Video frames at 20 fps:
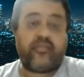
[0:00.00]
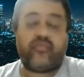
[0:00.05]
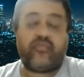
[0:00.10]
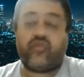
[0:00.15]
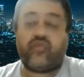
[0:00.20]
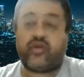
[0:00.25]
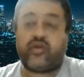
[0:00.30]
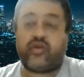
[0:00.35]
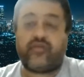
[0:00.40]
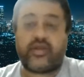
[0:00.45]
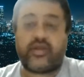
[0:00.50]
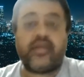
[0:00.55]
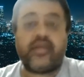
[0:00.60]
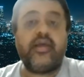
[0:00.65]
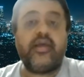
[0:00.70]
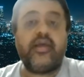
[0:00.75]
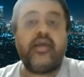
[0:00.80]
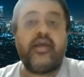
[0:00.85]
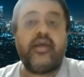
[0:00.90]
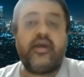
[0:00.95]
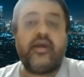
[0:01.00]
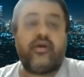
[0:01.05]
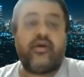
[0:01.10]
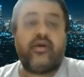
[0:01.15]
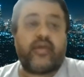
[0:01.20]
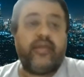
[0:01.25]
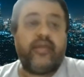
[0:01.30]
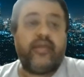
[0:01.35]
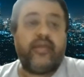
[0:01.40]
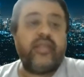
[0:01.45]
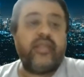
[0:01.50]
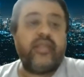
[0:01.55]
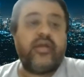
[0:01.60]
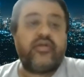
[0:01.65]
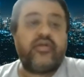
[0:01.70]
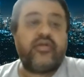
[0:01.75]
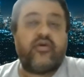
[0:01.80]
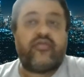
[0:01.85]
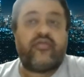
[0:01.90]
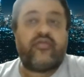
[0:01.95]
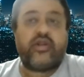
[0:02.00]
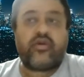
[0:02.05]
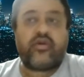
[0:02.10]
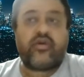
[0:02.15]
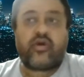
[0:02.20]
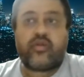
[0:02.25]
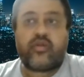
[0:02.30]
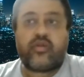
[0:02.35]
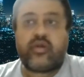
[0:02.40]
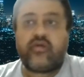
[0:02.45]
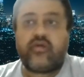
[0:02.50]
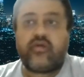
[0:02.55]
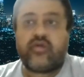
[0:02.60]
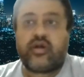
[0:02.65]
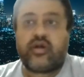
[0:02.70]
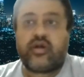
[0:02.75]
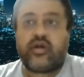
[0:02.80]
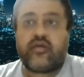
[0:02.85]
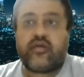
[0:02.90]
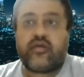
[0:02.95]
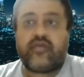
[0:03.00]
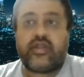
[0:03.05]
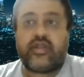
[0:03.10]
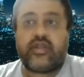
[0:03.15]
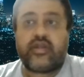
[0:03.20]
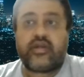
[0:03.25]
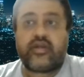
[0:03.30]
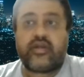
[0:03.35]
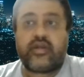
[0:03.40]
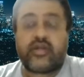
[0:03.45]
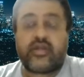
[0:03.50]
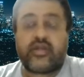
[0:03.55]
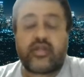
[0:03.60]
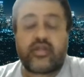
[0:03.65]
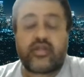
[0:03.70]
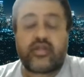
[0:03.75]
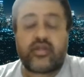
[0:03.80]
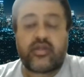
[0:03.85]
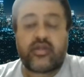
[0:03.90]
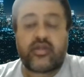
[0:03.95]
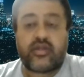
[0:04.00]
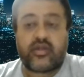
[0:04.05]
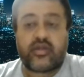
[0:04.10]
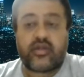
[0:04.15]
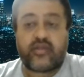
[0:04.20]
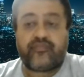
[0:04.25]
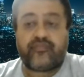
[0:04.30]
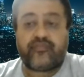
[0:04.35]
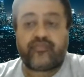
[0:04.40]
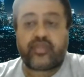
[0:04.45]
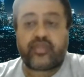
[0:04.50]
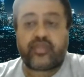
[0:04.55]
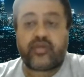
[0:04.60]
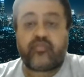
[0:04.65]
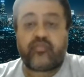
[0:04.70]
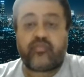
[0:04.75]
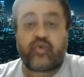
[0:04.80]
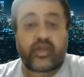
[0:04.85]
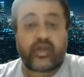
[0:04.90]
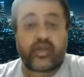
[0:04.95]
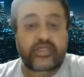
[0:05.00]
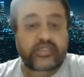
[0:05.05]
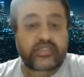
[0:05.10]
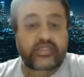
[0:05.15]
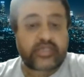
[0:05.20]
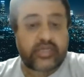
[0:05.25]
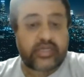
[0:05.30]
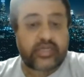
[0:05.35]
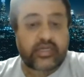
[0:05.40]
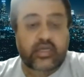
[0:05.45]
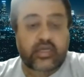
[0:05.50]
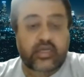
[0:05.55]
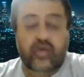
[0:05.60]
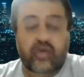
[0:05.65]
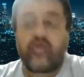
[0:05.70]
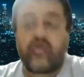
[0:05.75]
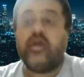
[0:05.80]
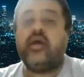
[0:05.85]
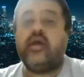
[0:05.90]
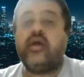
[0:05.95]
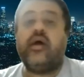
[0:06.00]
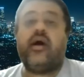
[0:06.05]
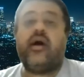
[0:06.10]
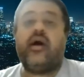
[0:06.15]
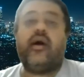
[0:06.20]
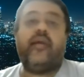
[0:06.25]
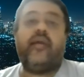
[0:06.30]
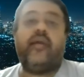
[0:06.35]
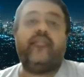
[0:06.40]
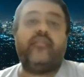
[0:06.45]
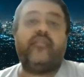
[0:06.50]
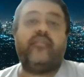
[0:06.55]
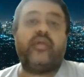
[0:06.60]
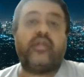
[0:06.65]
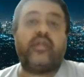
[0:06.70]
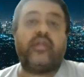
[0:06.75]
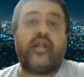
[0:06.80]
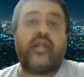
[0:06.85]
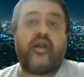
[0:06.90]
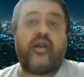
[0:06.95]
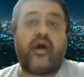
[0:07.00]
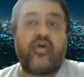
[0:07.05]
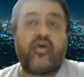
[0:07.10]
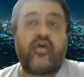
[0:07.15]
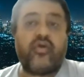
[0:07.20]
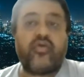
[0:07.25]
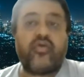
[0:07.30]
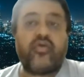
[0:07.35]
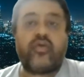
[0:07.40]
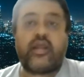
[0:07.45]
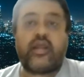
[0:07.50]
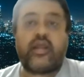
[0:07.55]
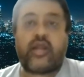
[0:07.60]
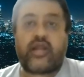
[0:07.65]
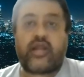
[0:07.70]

whatever. Okay, so we'll talk about very critical points here now. that how you can